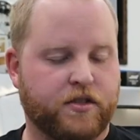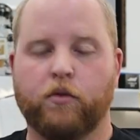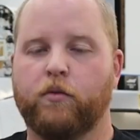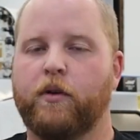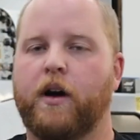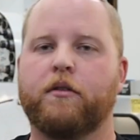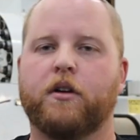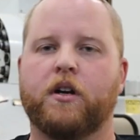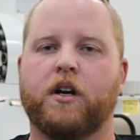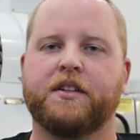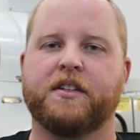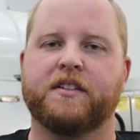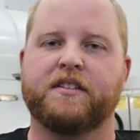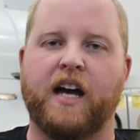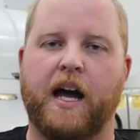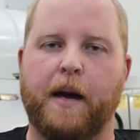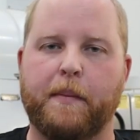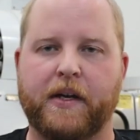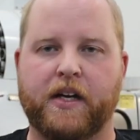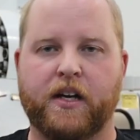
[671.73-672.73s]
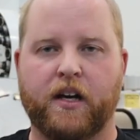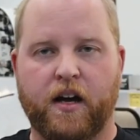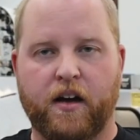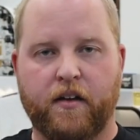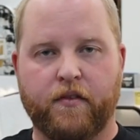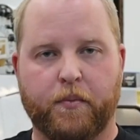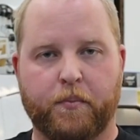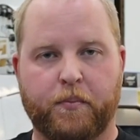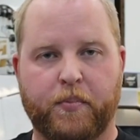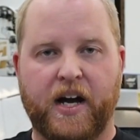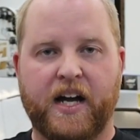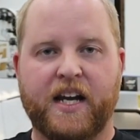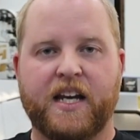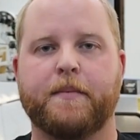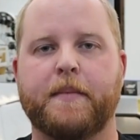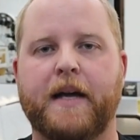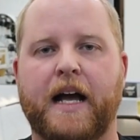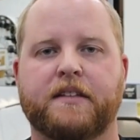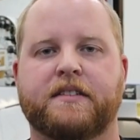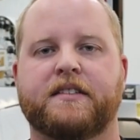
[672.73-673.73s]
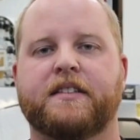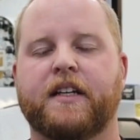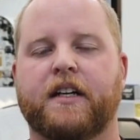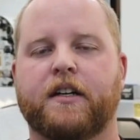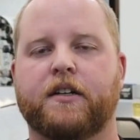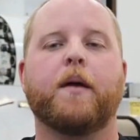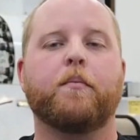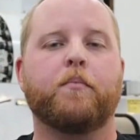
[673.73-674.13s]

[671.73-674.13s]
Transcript: So while we're on the topic of body mounts there,